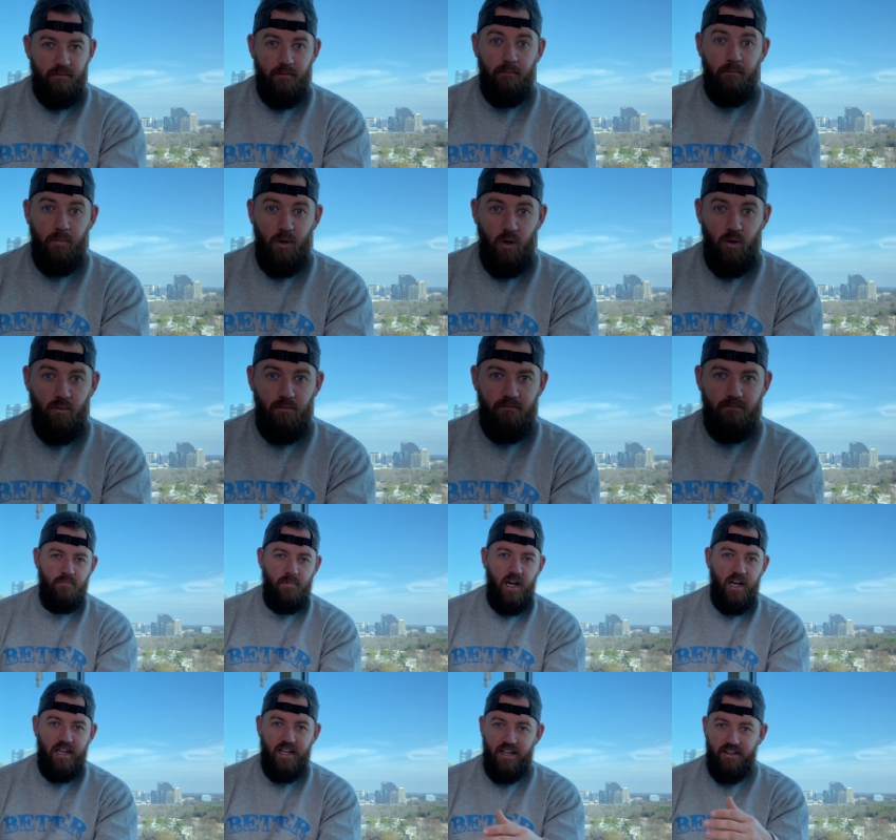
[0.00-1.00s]
boom,
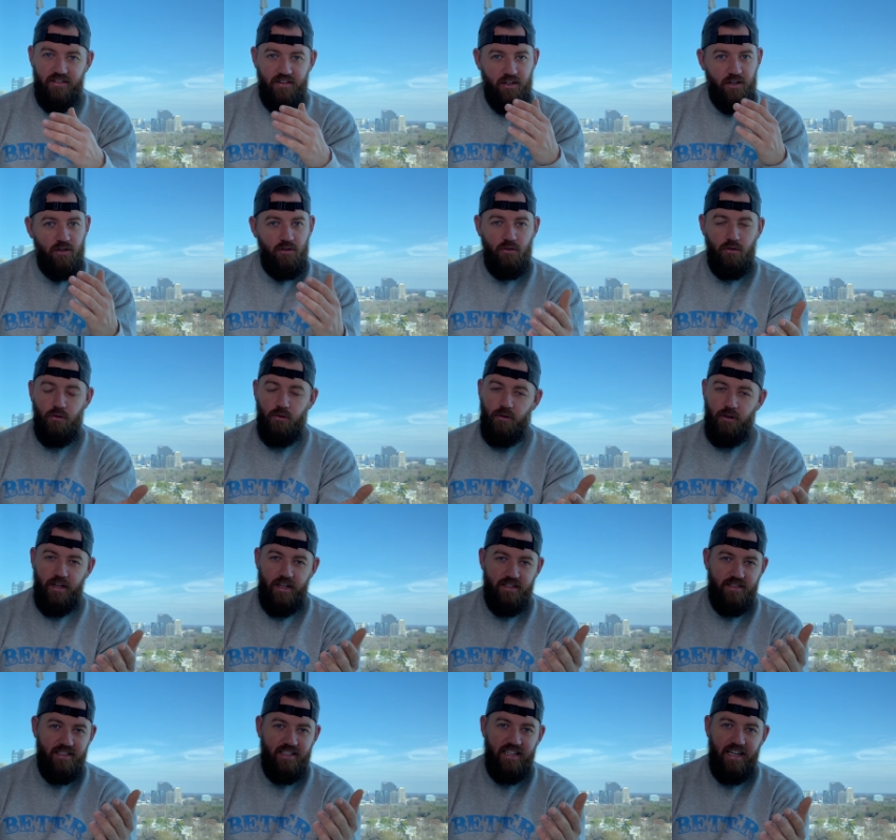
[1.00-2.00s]
I got the
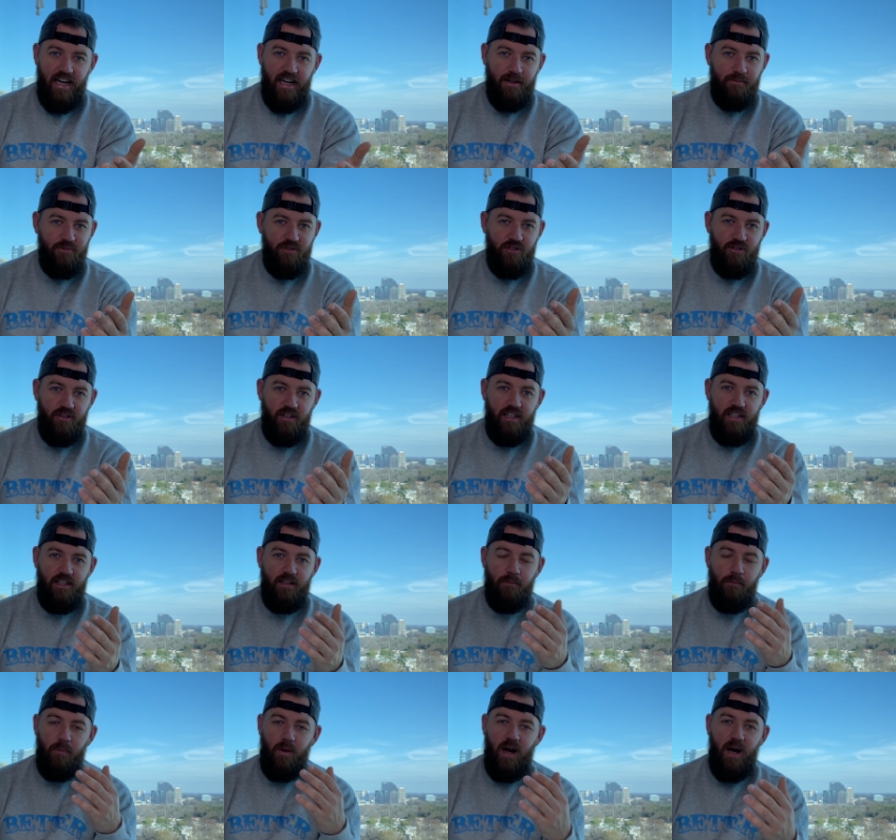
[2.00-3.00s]
glorious got 'em screen
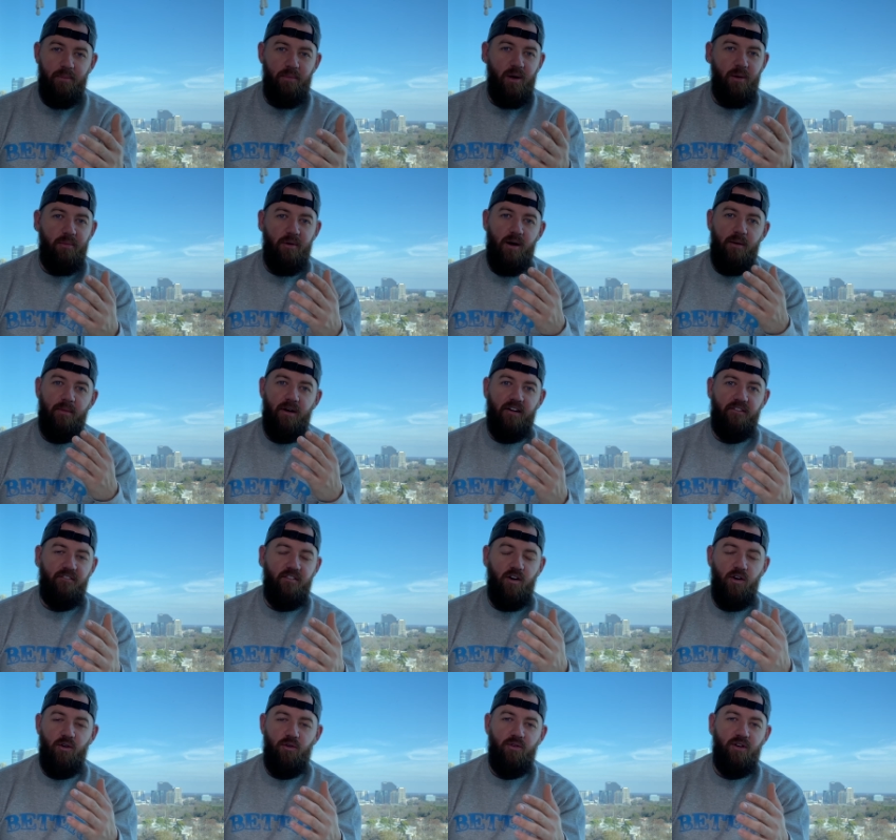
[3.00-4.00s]
pop up on my
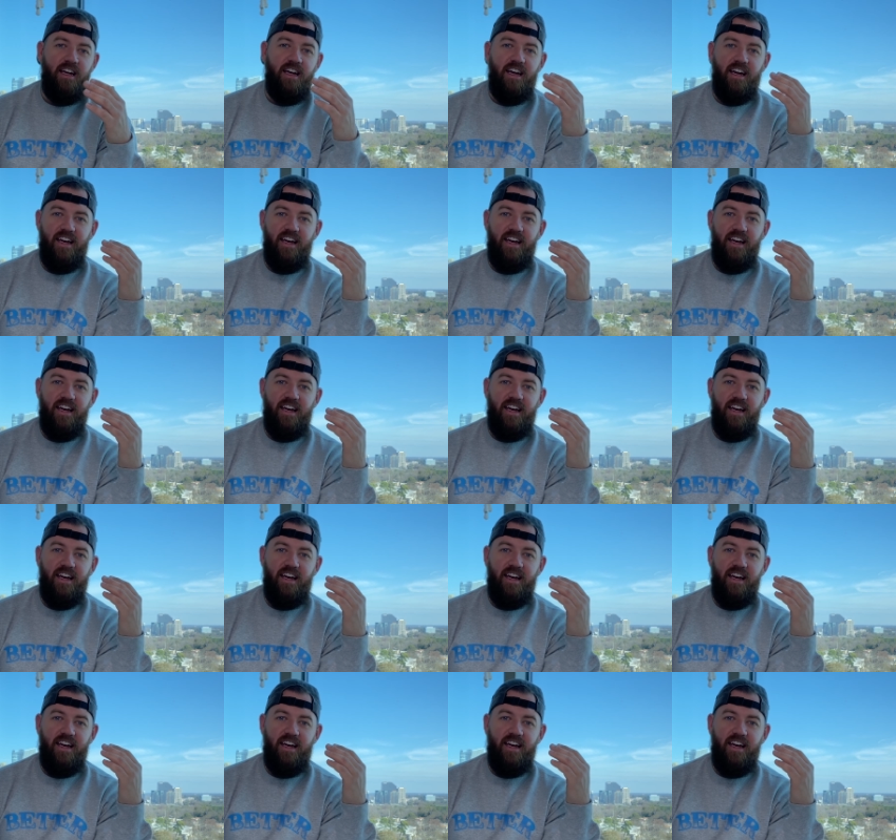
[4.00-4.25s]
phone